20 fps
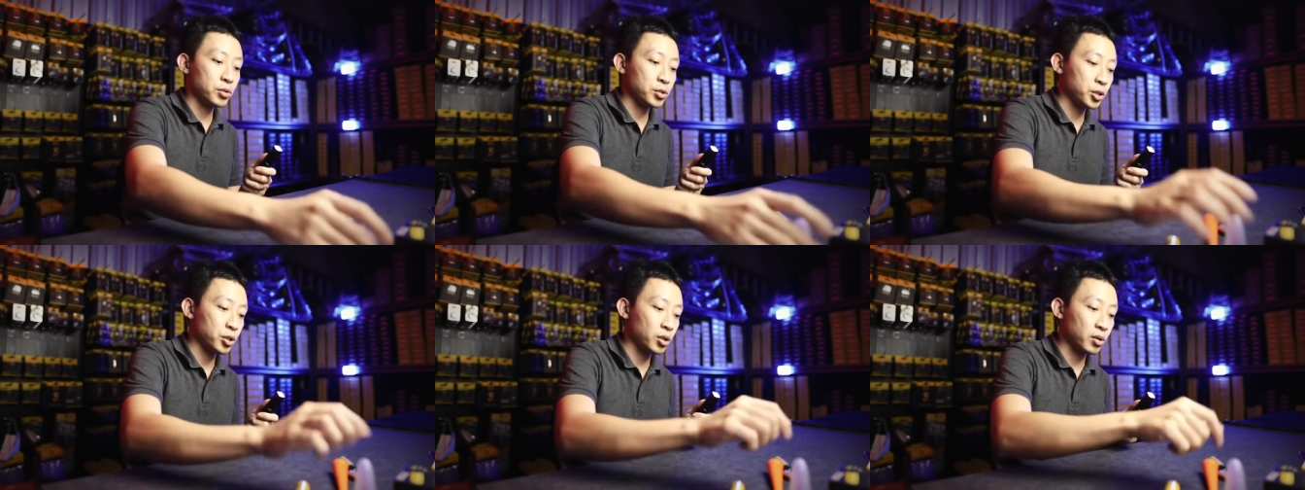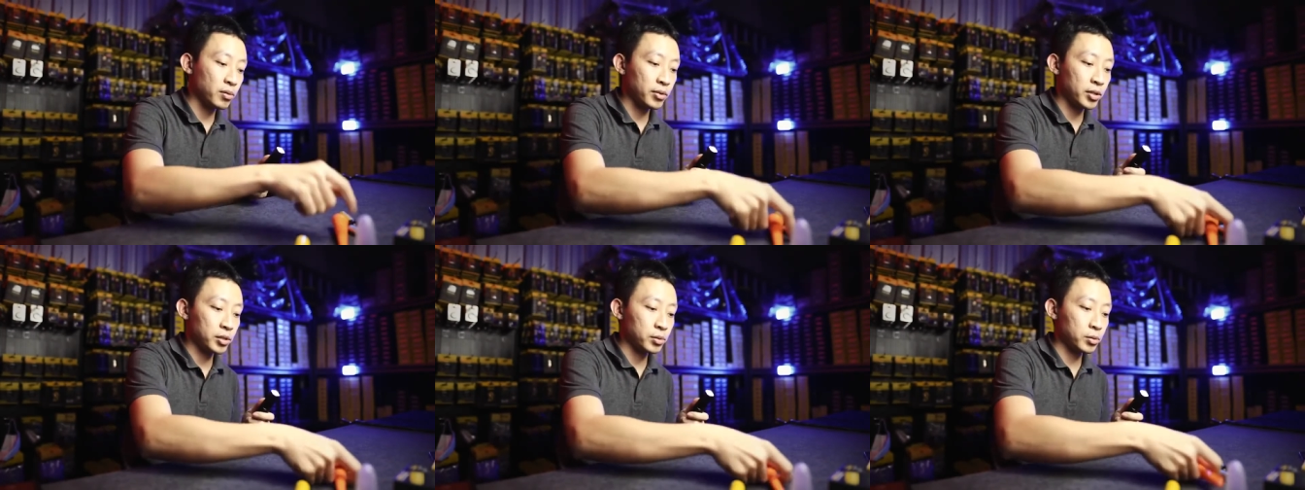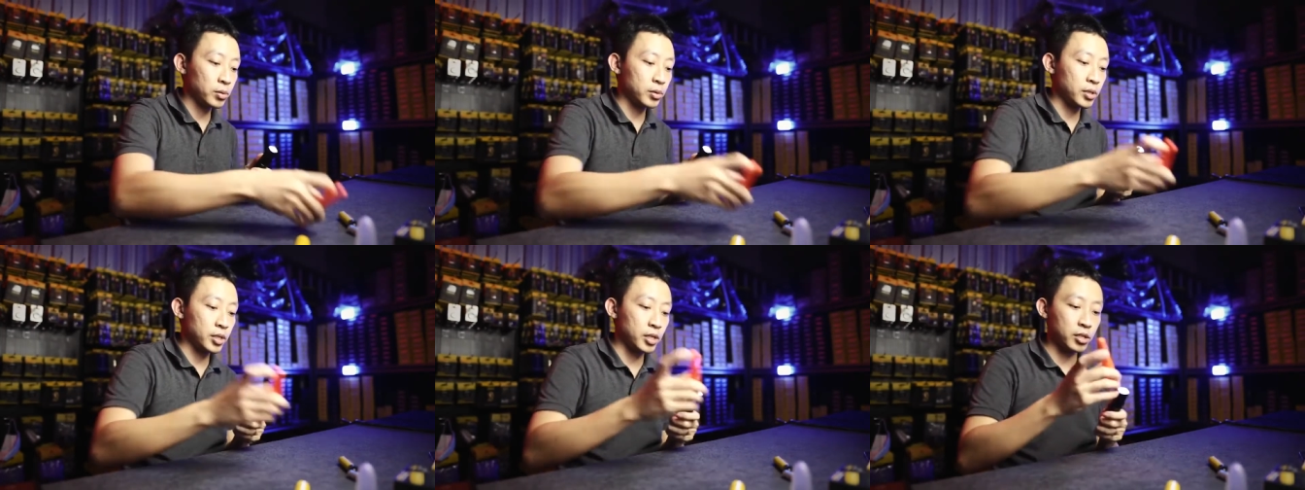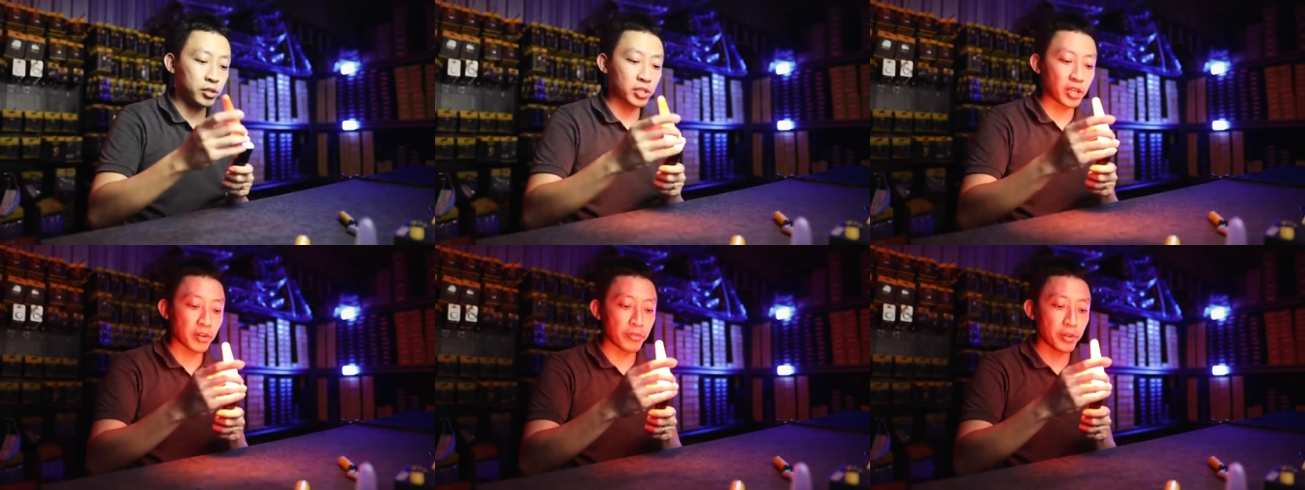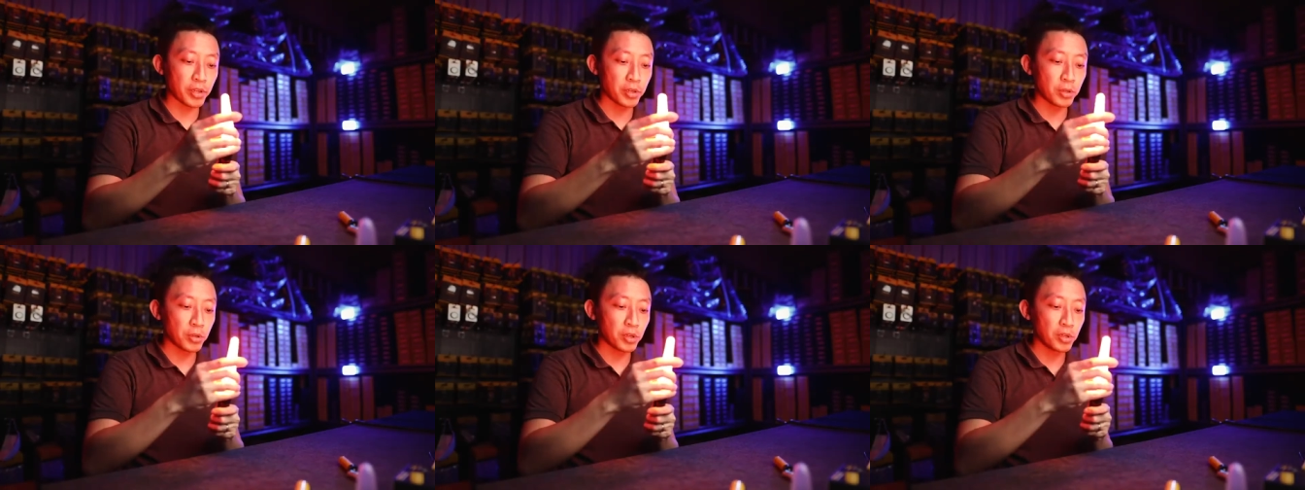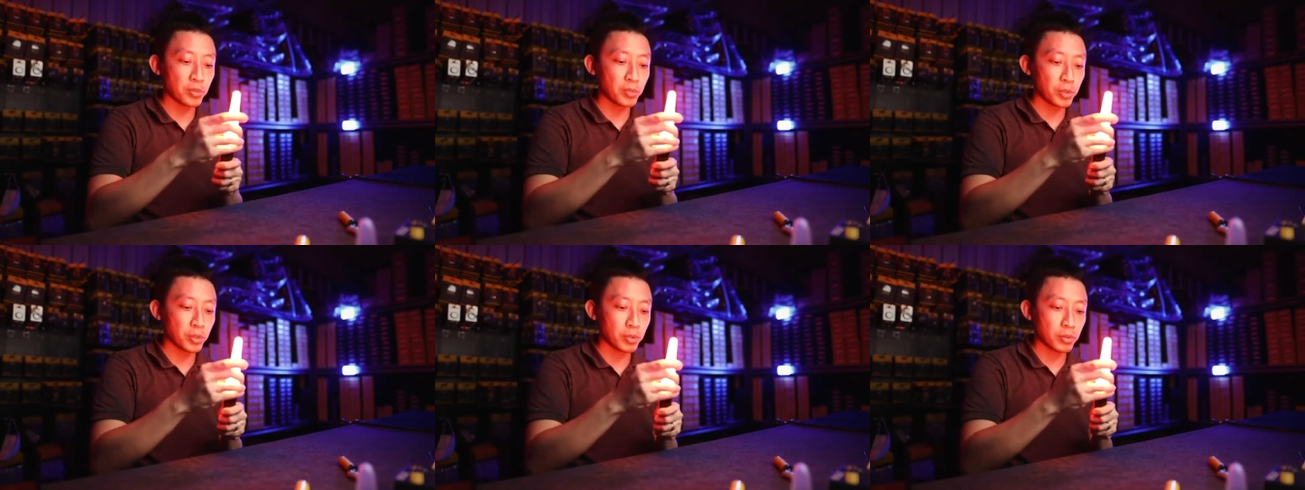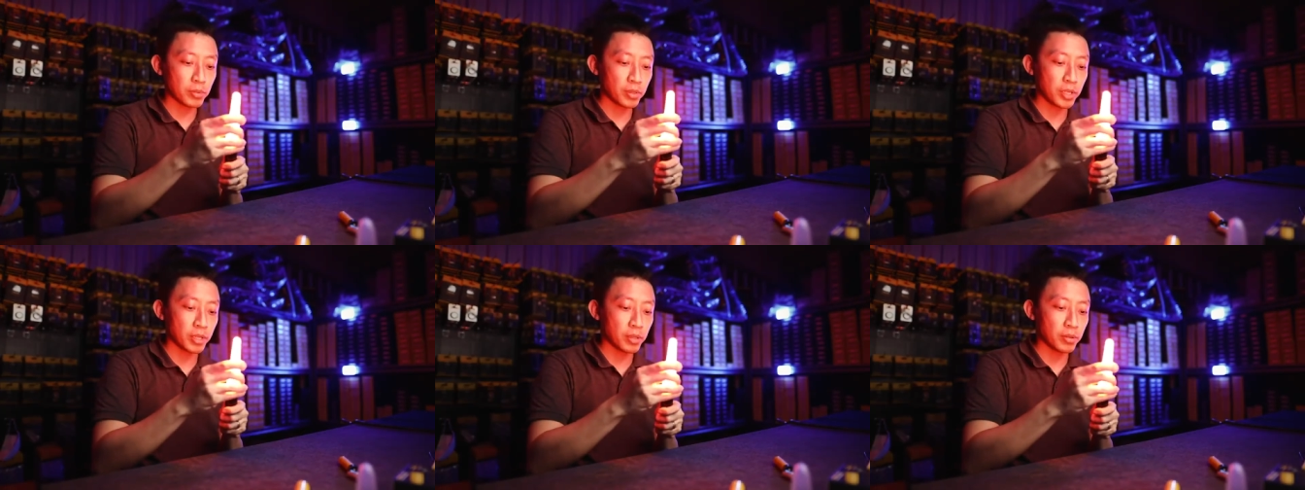switch it over to the traffic cone
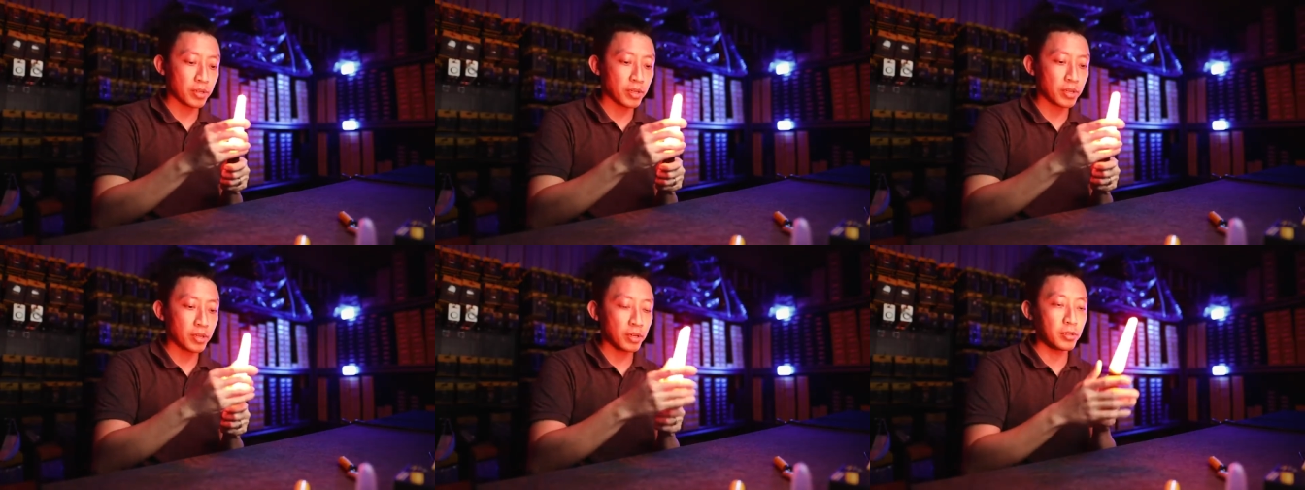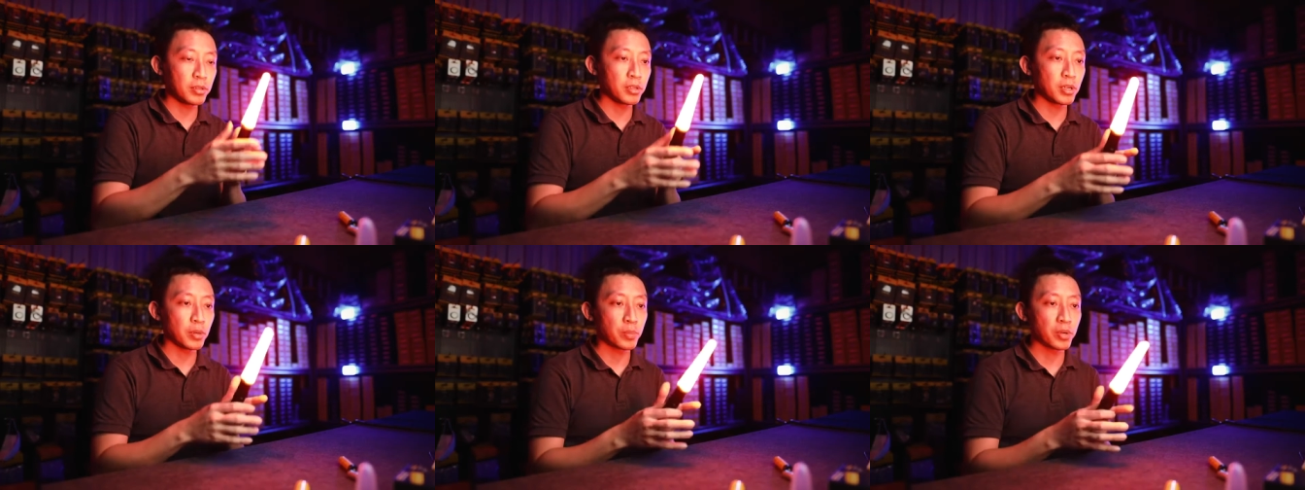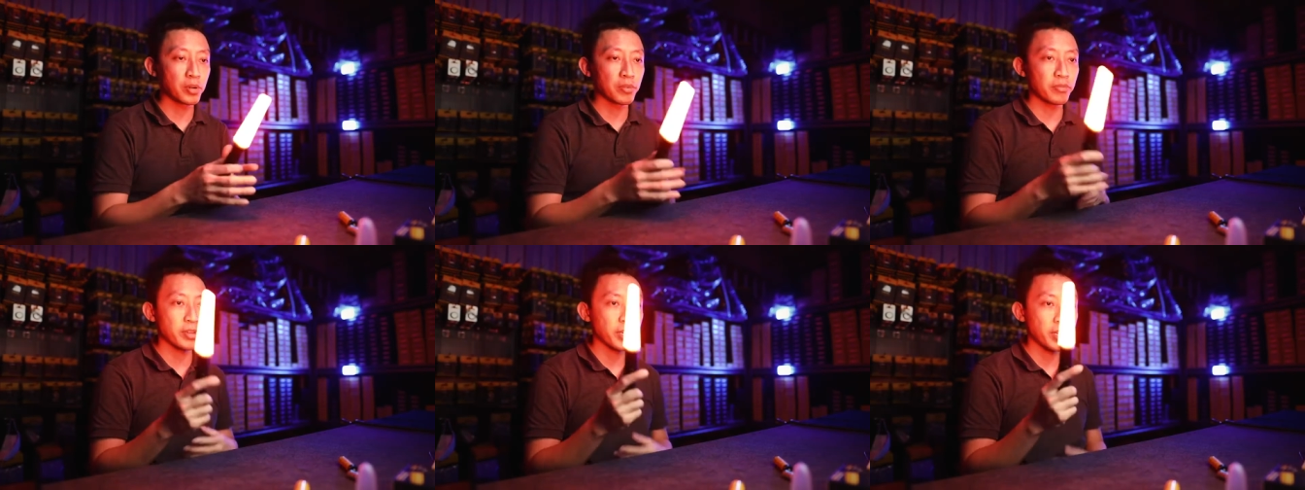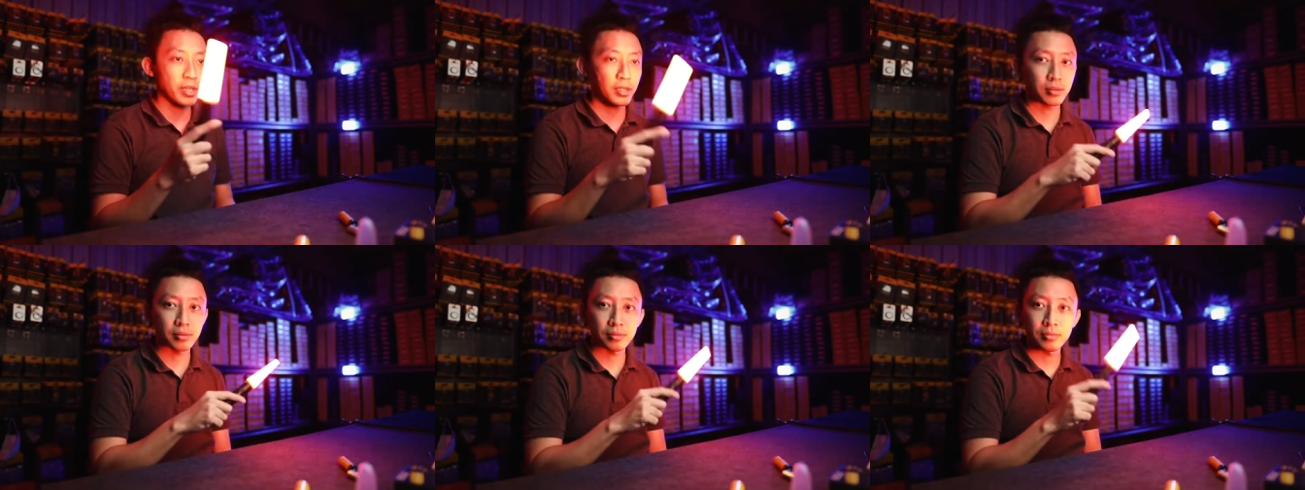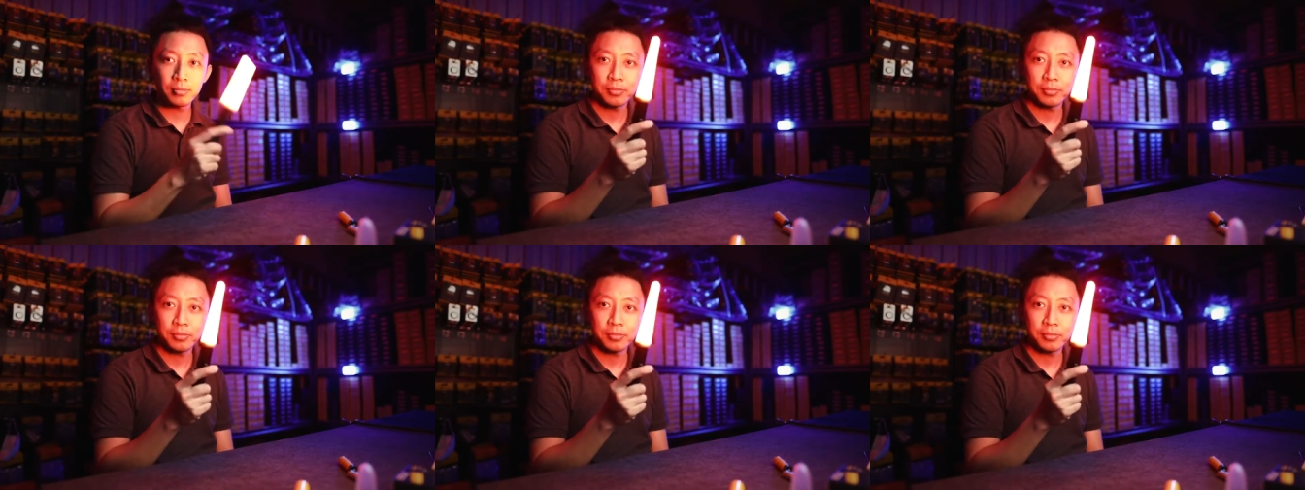mode, then you got your perfect